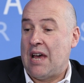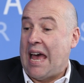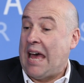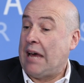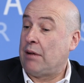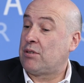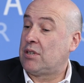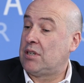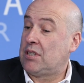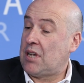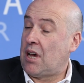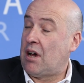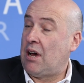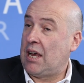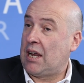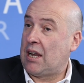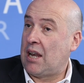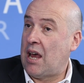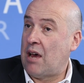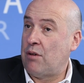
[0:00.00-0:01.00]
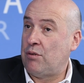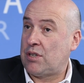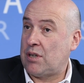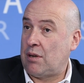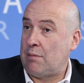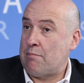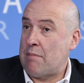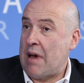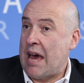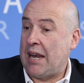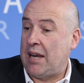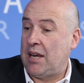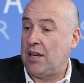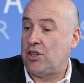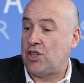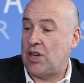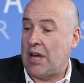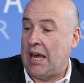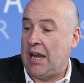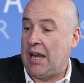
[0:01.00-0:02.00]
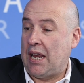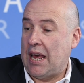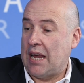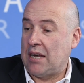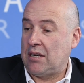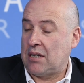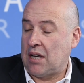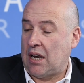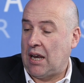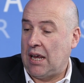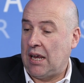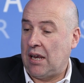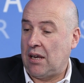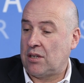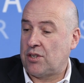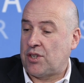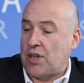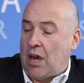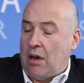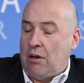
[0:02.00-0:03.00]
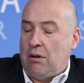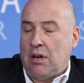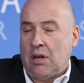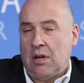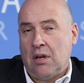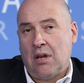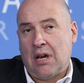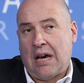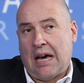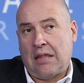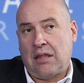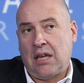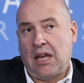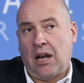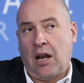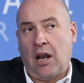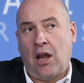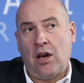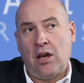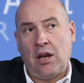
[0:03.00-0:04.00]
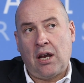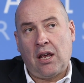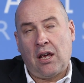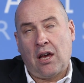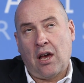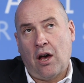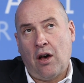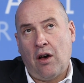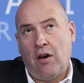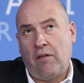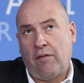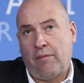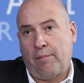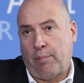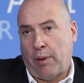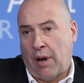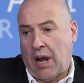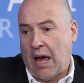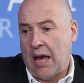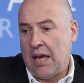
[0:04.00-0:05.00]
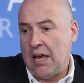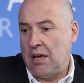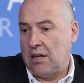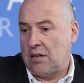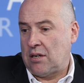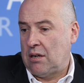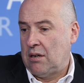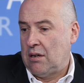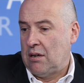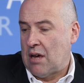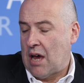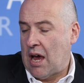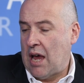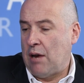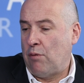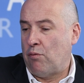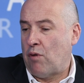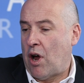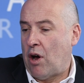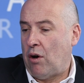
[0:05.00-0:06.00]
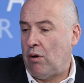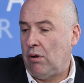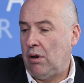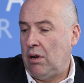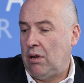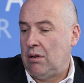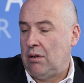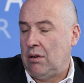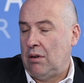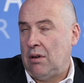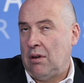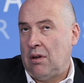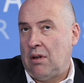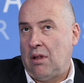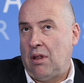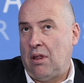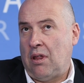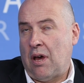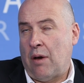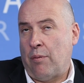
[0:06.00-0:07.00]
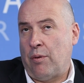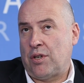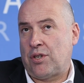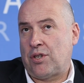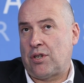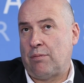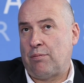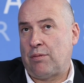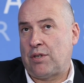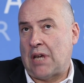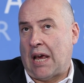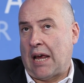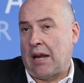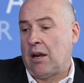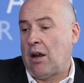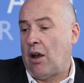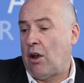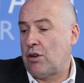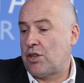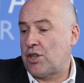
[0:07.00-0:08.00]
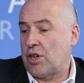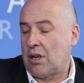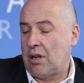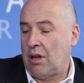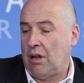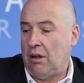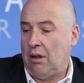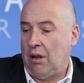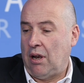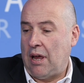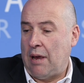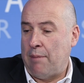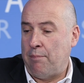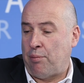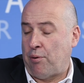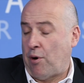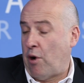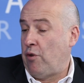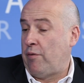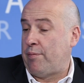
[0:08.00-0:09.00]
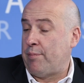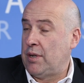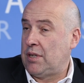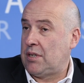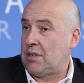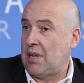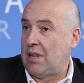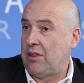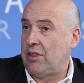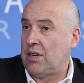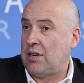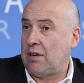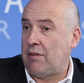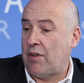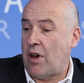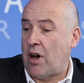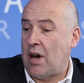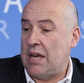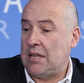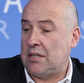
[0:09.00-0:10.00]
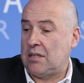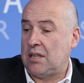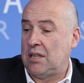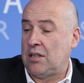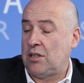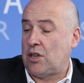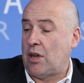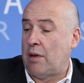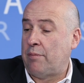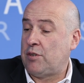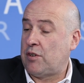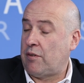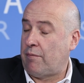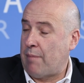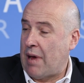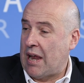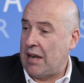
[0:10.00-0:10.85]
how to diagnose and manage any endoleak. So I think learning curve played a role. There were some technological improvements in the device in terms of